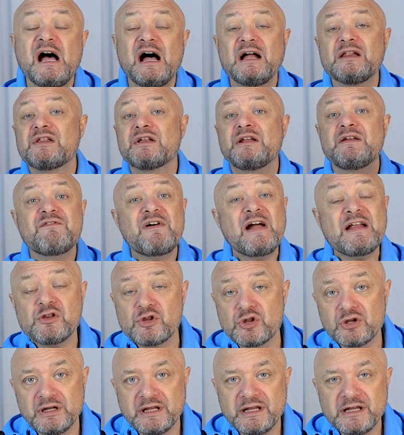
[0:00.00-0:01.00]
until
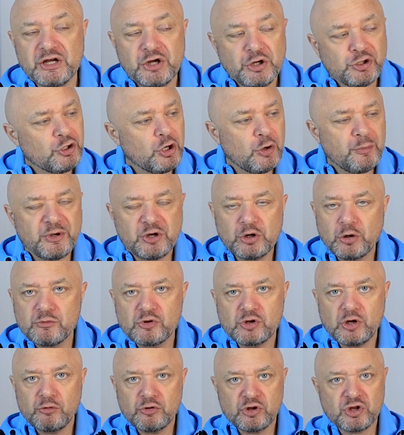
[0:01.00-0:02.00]
eventually you'll become
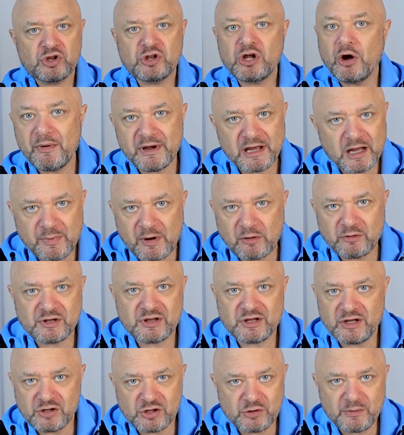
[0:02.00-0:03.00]
so stoic about the
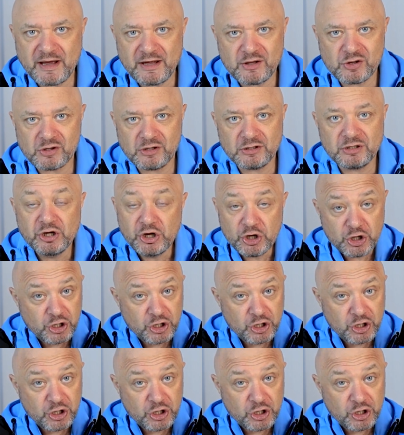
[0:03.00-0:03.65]
situation,